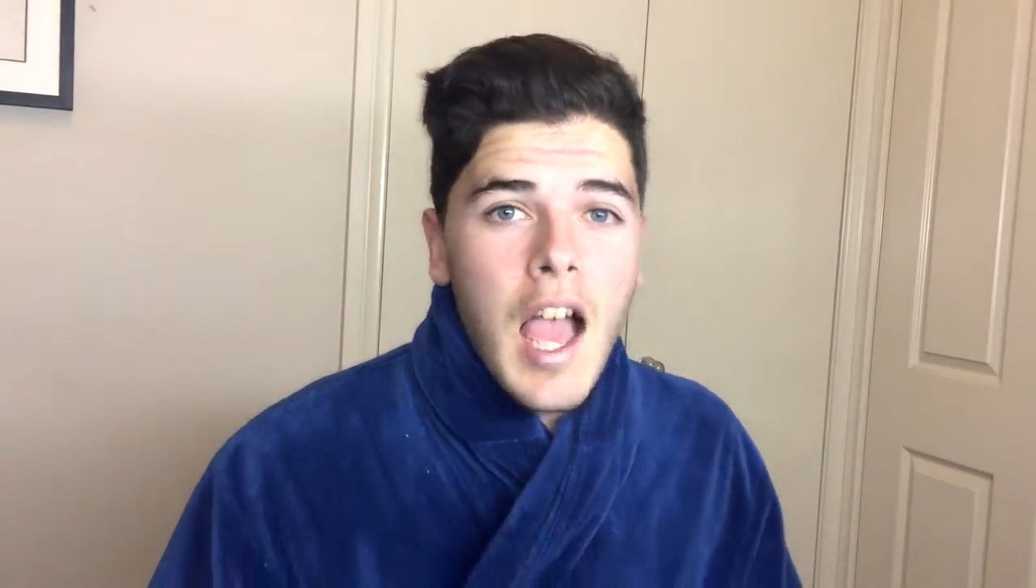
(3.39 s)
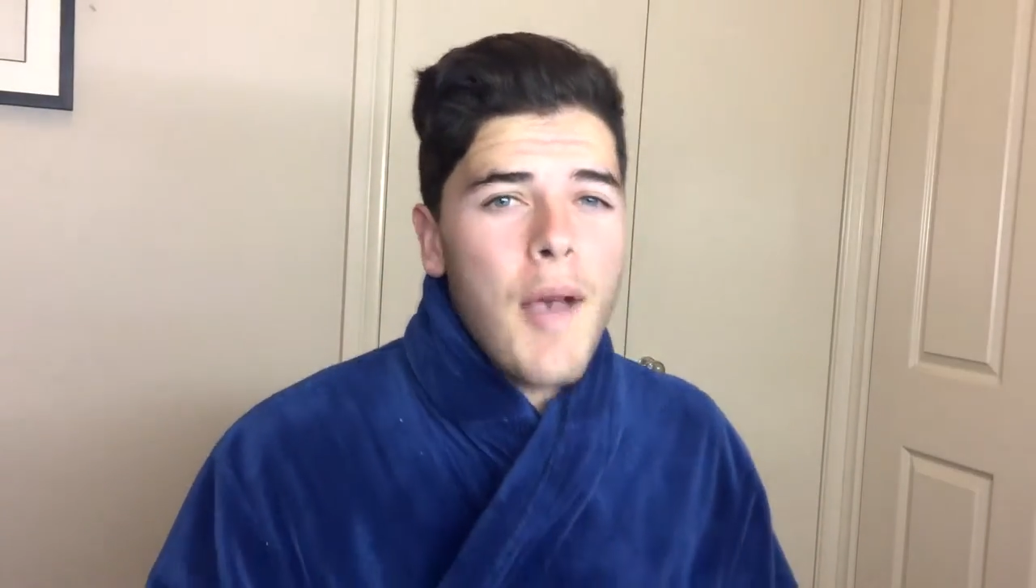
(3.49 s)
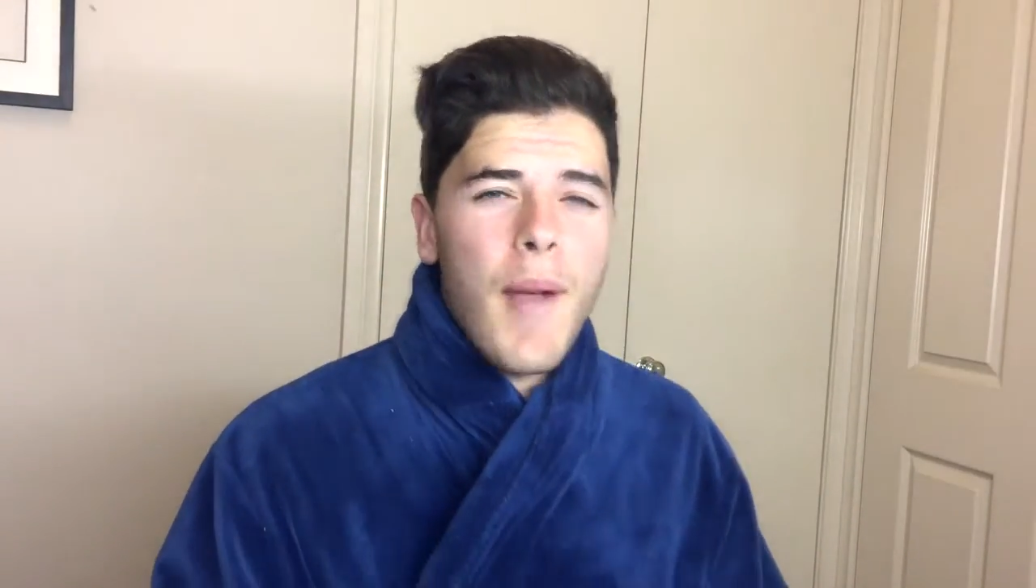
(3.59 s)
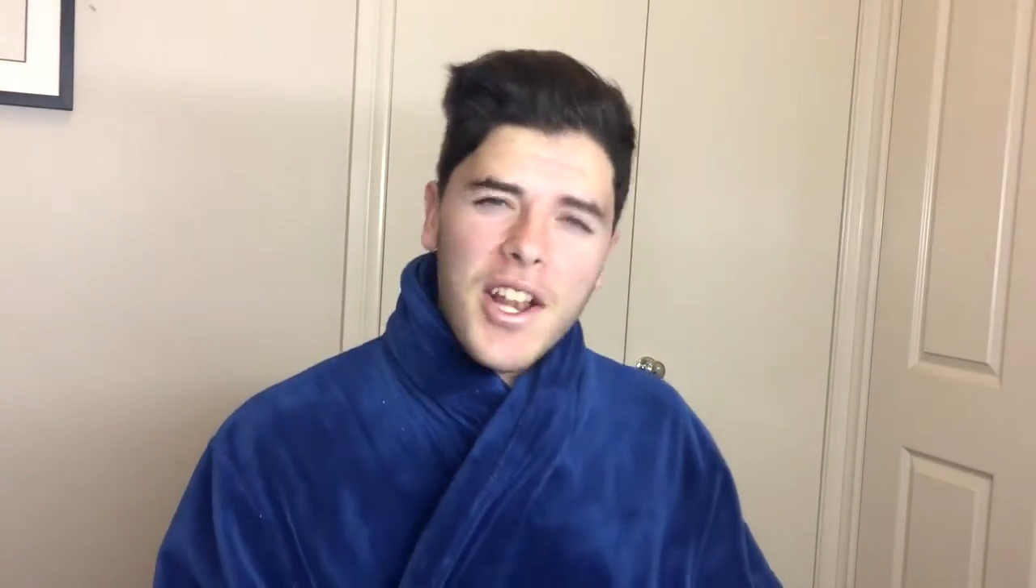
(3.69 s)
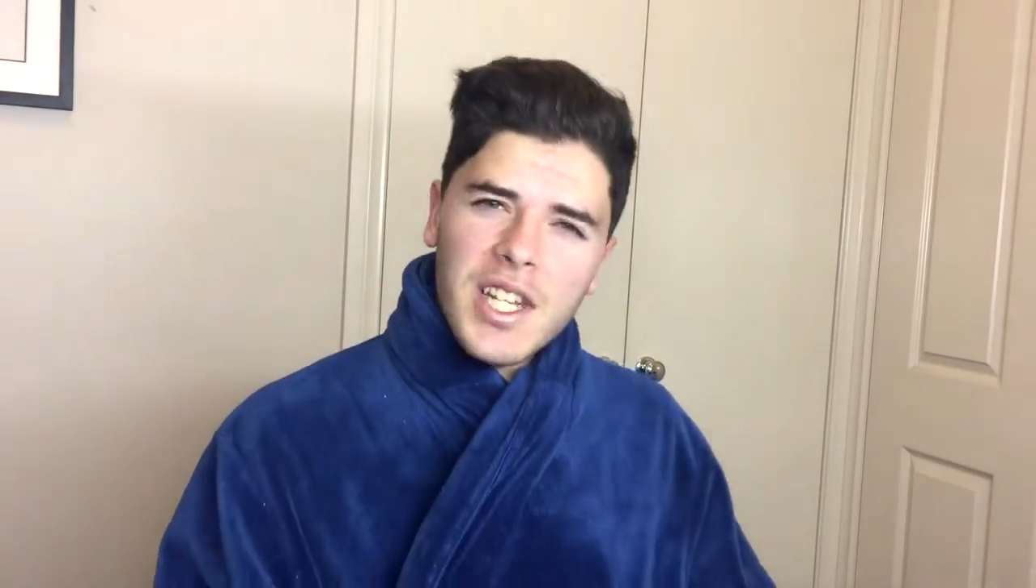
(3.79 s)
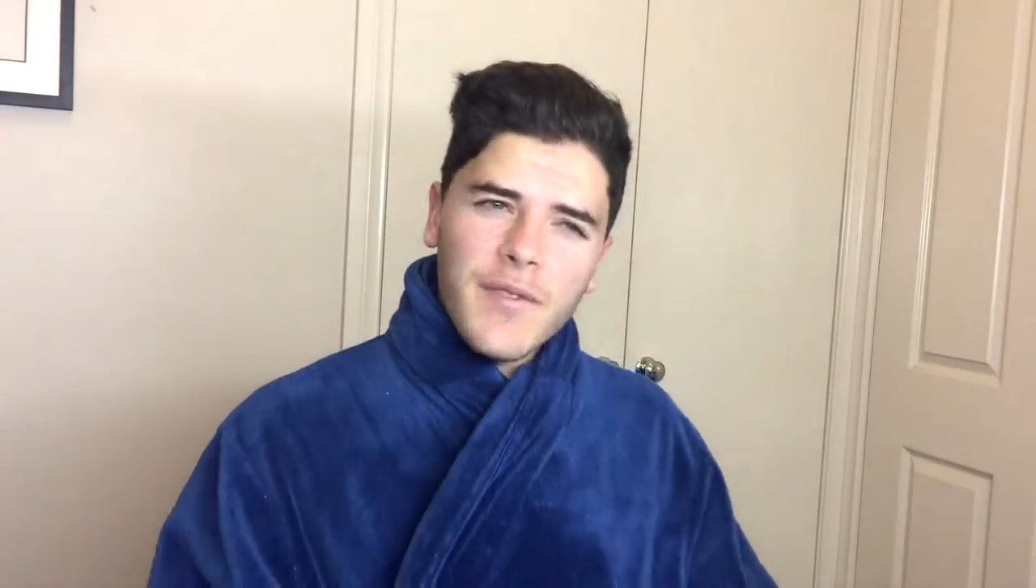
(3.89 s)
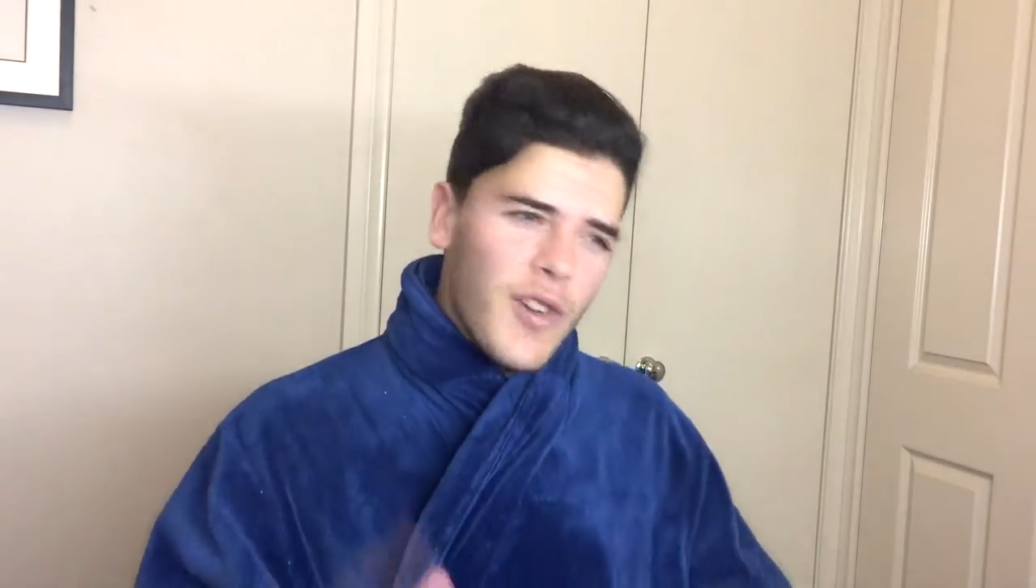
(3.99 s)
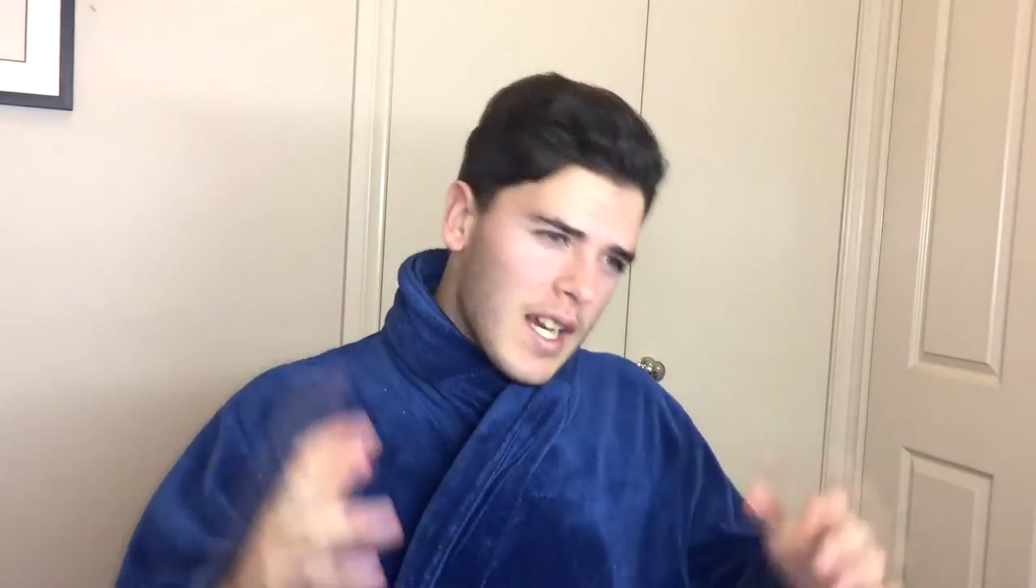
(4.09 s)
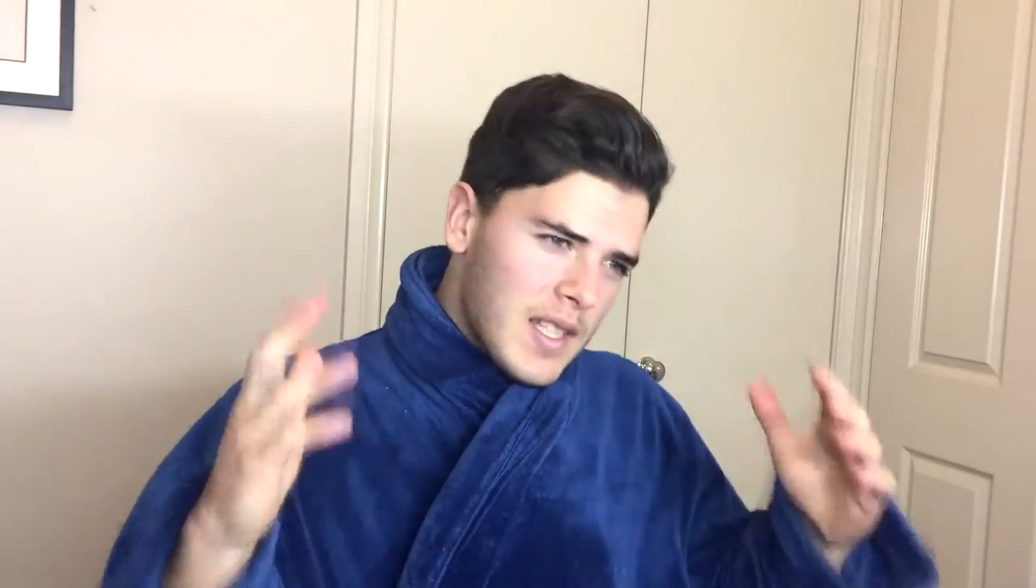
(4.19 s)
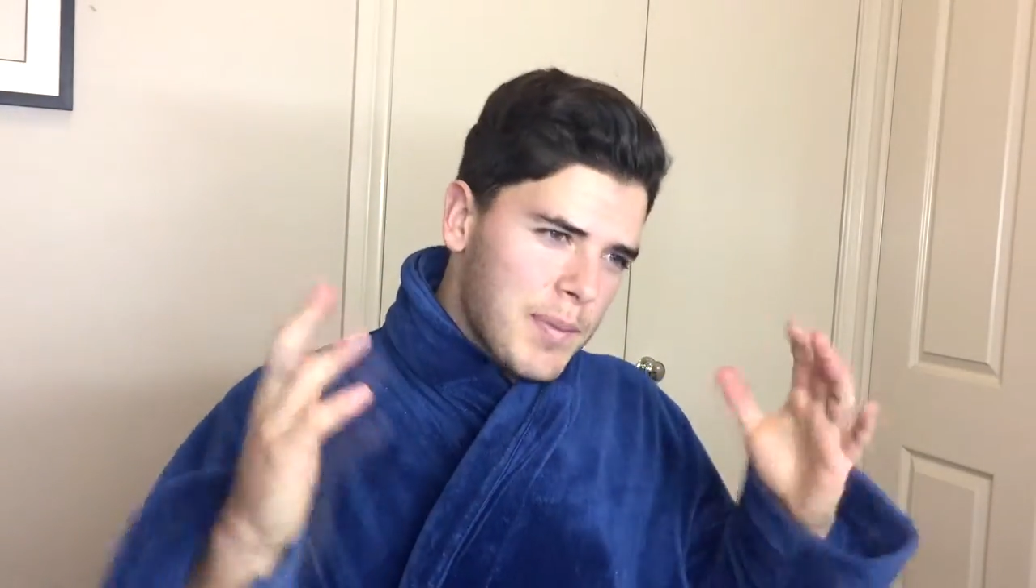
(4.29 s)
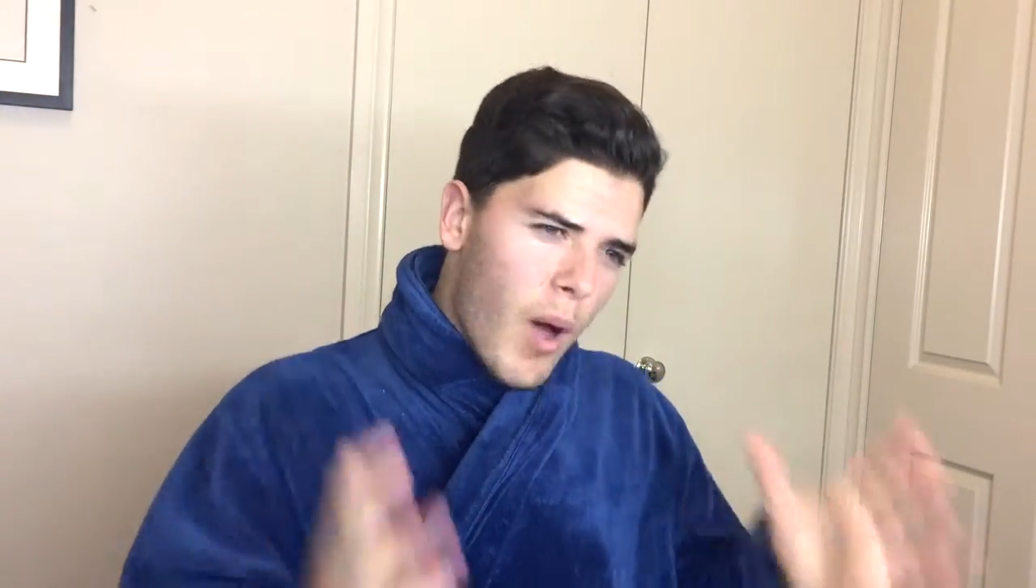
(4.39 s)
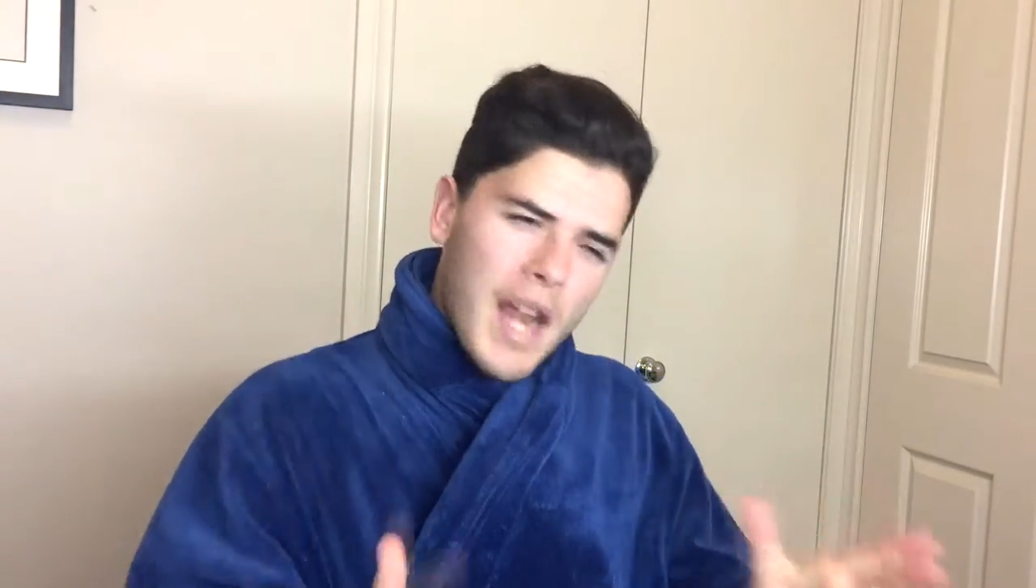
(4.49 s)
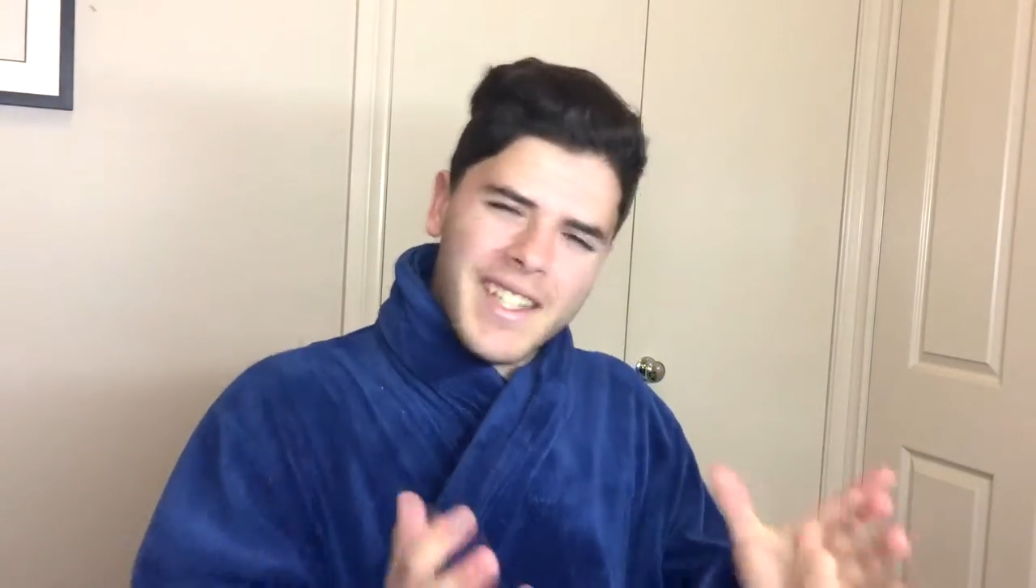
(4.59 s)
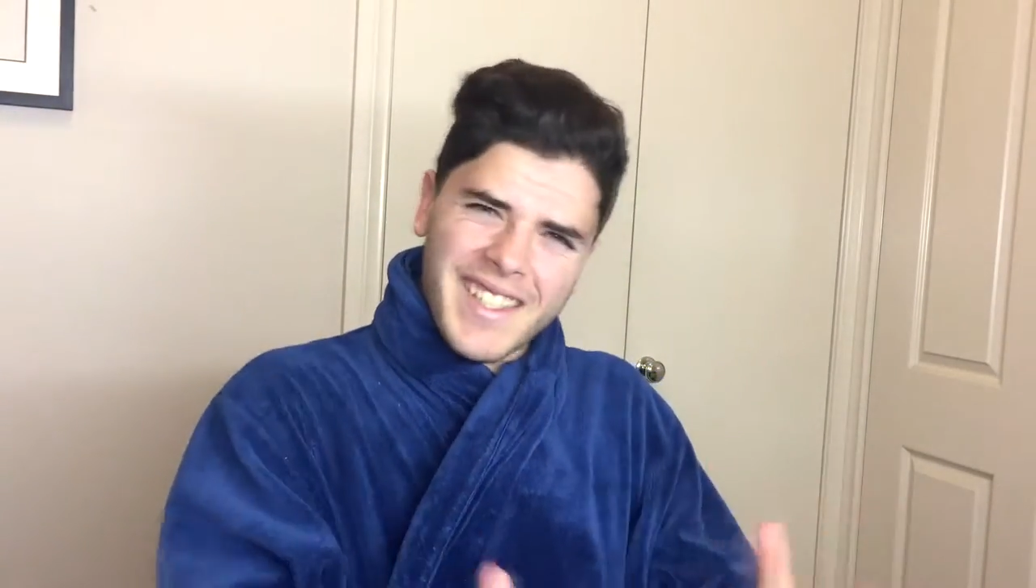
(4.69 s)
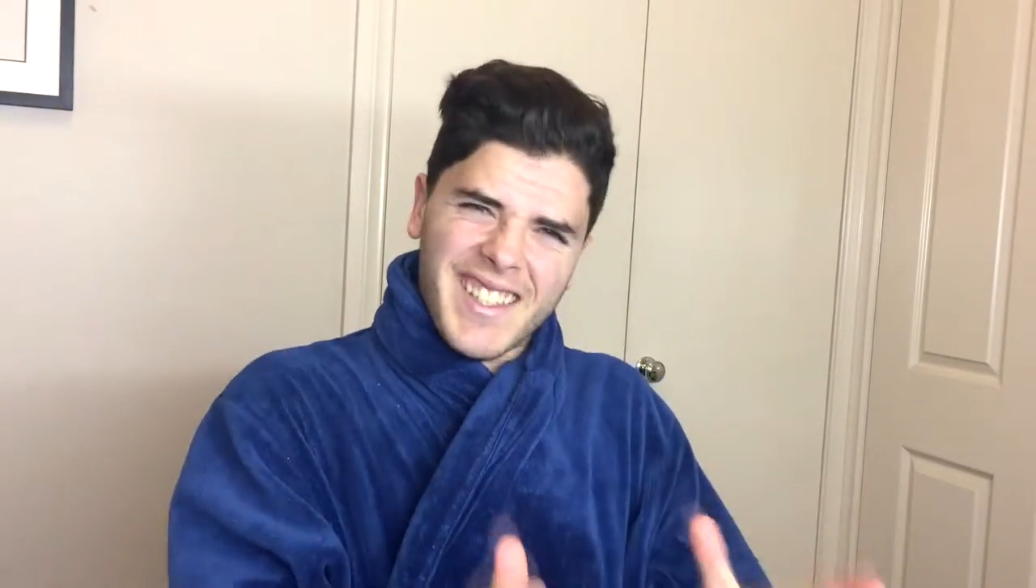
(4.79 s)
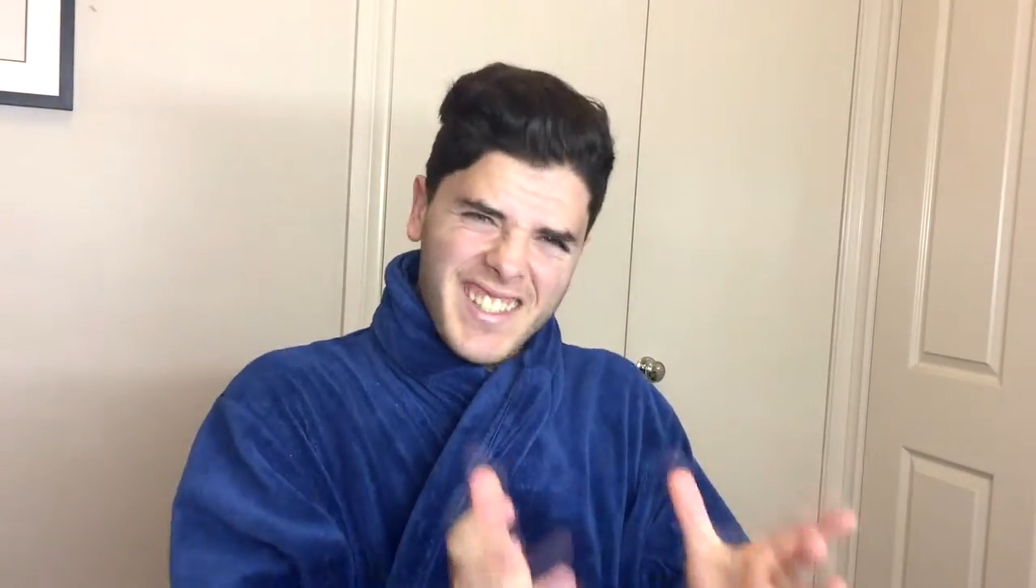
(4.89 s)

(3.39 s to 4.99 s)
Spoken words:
Imagine if like spiders